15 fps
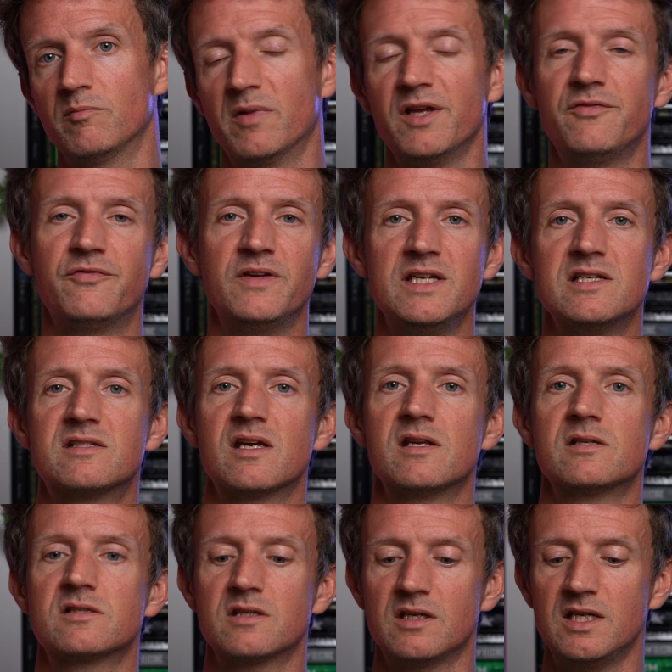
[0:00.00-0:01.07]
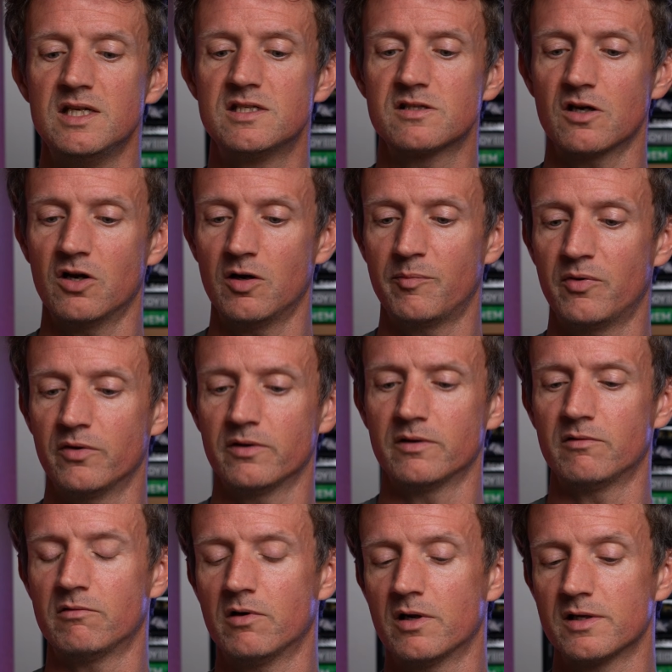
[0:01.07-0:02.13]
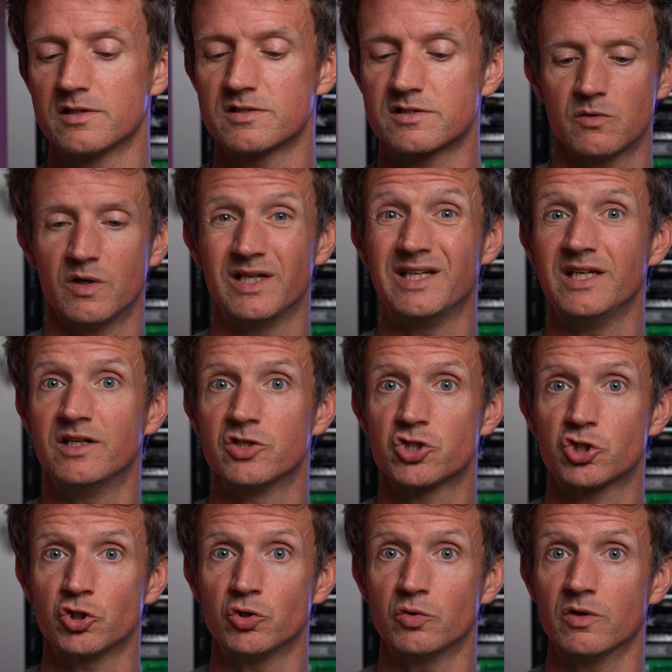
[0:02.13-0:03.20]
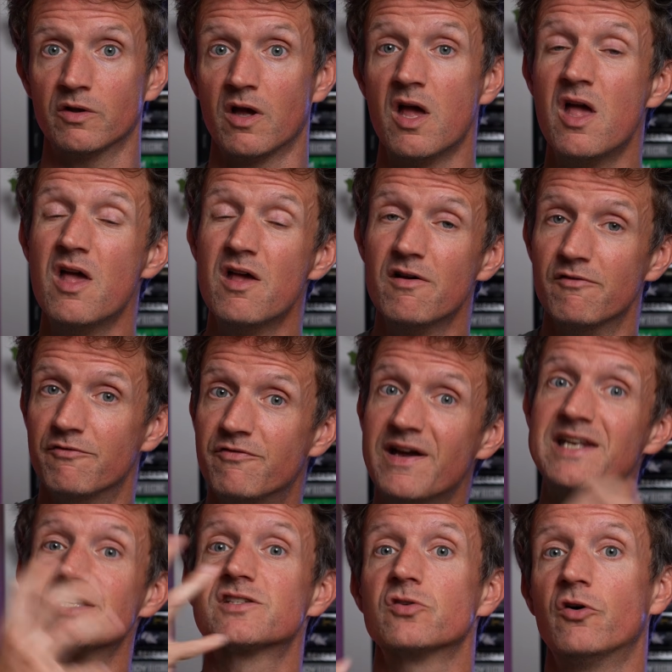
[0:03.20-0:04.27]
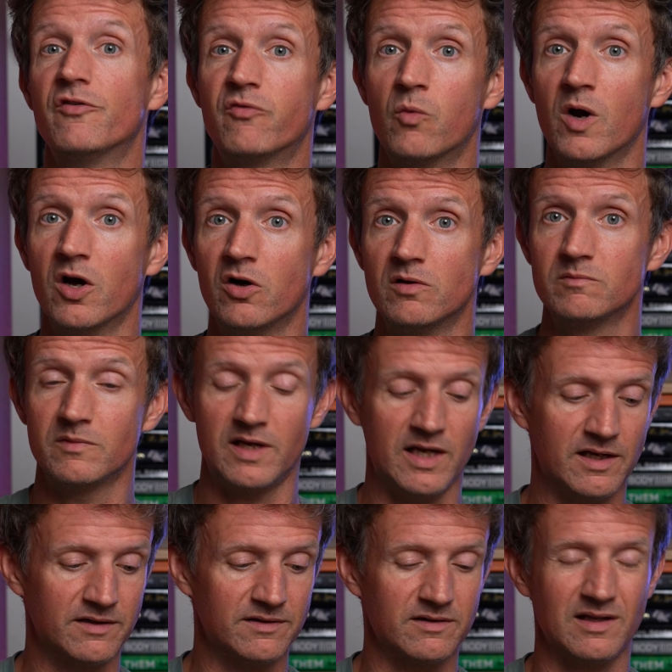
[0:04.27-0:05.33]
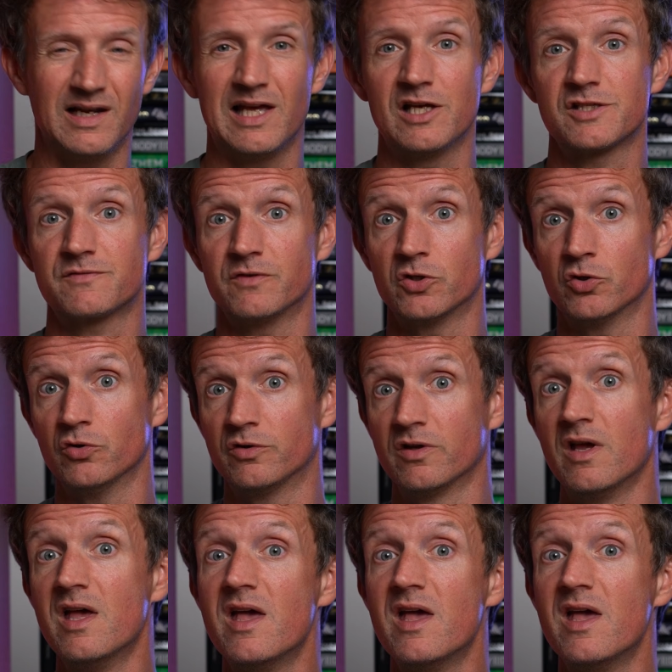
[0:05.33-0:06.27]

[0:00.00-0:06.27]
My feet tend to heat up on the run, so I need a shoe that vents off well and allows for good